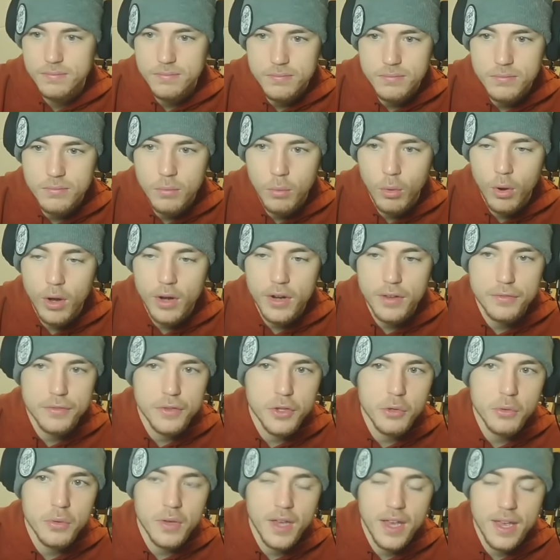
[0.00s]
What if
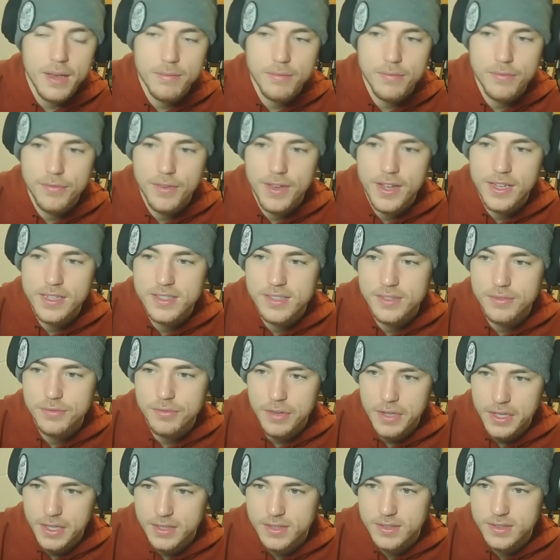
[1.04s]
you came face to
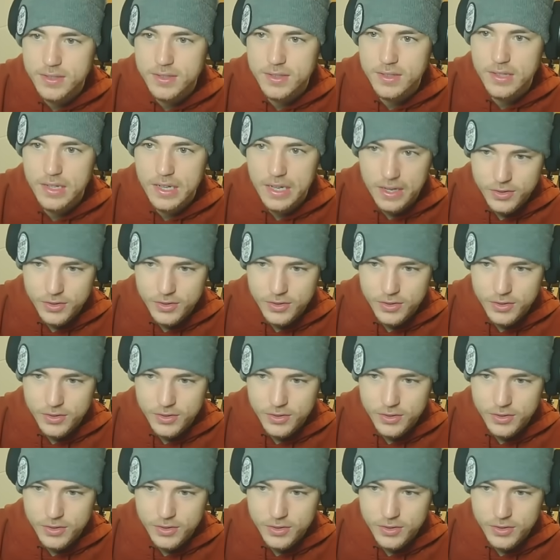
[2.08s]
face?